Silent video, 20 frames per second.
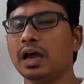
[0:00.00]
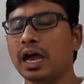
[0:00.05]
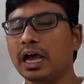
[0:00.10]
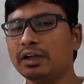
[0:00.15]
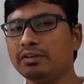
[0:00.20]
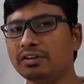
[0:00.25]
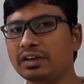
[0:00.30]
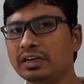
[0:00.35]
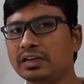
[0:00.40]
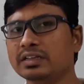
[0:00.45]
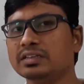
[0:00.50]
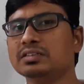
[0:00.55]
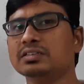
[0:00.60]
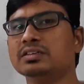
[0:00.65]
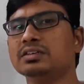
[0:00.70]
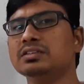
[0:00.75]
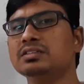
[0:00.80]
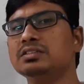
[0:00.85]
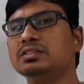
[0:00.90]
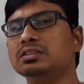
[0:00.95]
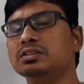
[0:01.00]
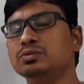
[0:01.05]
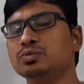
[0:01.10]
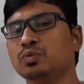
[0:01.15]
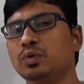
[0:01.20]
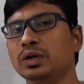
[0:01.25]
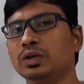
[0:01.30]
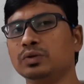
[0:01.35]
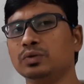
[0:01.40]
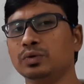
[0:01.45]
i will discuss this
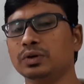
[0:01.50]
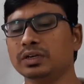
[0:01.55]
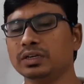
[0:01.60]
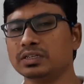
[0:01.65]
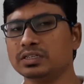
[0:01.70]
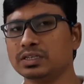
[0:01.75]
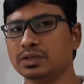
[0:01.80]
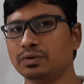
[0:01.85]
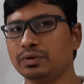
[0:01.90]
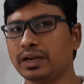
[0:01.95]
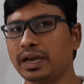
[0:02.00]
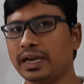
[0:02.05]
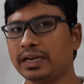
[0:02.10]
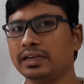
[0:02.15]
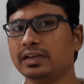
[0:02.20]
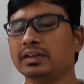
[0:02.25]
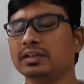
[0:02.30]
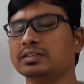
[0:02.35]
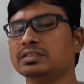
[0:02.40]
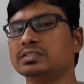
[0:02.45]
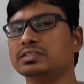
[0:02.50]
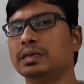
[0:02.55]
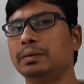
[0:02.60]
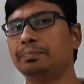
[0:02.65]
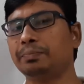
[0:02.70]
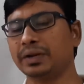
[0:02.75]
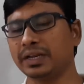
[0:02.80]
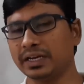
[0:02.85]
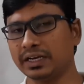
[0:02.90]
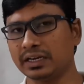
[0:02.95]
127 address
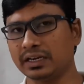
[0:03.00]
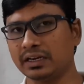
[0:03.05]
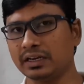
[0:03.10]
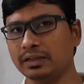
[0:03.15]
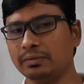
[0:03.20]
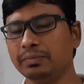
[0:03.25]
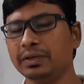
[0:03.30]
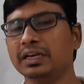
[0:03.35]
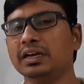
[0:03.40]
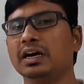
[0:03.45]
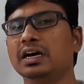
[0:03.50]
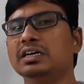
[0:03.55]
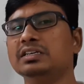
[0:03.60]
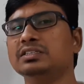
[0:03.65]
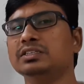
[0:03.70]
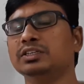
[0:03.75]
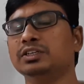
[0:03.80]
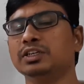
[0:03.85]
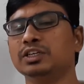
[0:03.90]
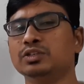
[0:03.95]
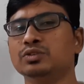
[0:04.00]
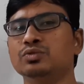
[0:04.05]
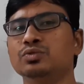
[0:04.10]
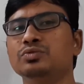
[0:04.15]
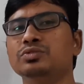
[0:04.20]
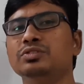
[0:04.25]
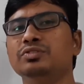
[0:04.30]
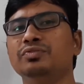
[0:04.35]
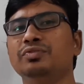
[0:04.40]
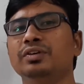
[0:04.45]
separately because it is
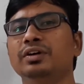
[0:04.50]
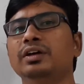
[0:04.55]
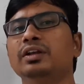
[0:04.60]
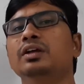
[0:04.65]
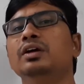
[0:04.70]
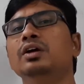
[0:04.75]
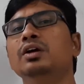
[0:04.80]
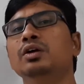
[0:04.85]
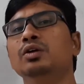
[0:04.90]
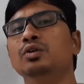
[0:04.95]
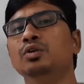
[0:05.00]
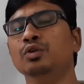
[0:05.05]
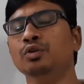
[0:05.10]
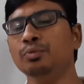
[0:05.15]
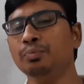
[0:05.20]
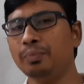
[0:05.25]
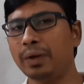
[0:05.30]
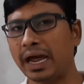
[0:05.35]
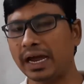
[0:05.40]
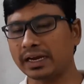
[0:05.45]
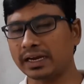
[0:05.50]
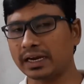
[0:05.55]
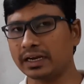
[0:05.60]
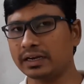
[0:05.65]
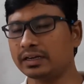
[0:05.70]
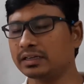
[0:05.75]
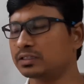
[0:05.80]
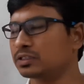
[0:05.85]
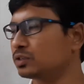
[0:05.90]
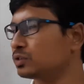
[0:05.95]
used for loop back
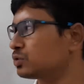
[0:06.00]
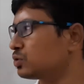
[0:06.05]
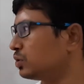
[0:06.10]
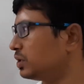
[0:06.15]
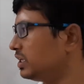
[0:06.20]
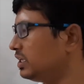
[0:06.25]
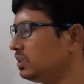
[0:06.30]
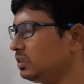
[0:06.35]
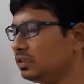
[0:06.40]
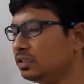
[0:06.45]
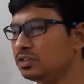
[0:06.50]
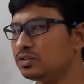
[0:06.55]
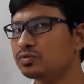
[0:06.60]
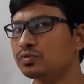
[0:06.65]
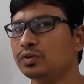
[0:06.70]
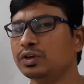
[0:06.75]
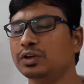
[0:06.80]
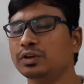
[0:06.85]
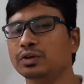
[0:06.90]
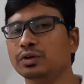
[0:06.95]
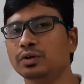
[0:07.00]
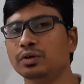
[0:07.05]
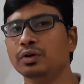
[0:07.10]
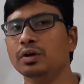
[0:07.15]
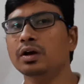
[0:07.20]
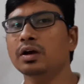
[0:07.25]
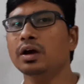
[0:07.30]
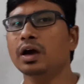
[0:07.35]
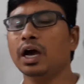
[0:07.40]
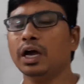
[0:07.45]
addressing so in this video
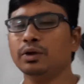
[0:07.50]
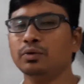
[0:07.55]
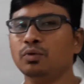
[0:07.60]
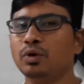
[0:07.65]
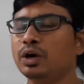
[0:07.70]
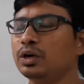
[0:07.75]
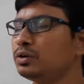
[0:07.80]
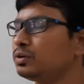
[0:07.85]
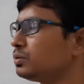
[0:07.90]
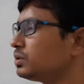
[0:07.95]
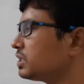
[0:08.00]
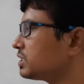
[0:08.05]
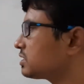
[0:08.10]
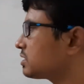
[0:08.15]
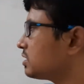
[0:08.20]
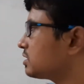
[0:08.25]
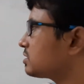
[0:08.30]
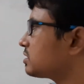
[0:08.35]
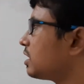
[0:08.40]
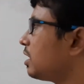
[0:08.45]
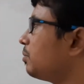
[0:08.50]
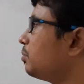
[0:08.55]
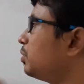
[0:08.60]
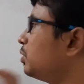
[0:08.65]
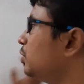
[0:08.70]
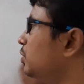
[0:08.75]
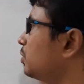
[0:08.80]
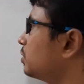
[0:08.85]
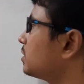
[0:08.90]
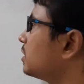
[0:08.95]
i want to discuss
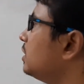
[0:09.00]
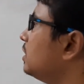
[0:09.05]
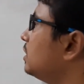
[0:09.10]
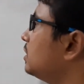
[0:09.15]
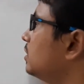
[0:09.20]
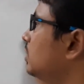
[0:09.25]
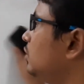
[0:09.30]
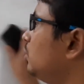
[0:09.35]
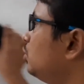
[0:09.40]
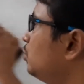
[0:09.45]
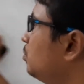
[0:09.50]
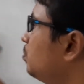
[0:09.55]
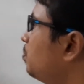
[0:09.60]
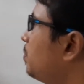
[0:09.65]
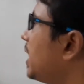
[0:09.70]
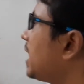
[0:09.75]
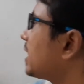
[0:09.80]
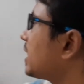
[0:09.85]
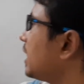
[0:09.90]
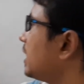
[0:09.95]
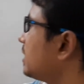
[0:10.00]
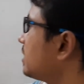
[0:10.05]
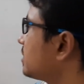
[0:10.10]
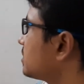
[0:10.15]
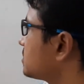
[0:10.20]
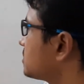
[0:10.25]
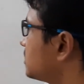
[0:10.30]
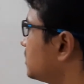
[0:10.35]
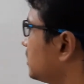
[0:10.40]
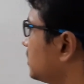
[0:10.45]
about the loop back
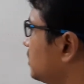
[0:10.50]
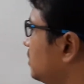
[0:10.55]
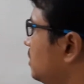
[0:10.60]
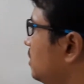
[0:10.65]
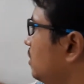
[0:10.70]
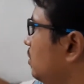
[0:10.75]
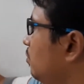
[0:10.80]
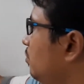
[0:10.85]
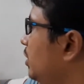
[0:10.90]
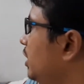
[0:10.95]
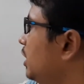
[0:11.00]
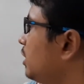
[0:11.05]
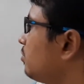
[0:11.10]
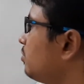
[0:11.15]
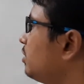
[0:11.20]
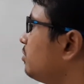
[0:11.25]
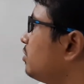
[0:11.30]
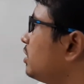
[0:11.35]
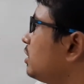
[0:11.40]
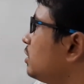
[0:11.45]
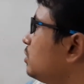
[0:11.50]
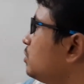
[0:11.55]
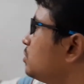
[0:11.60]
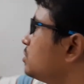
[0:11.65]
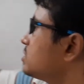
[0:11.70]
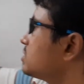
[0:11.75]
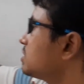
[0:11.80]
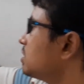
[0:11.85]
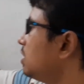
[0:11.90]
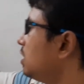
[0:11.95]
addressing where we will
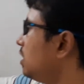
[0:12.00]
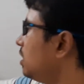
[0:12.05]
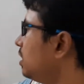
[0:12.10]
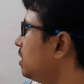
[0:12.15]
use the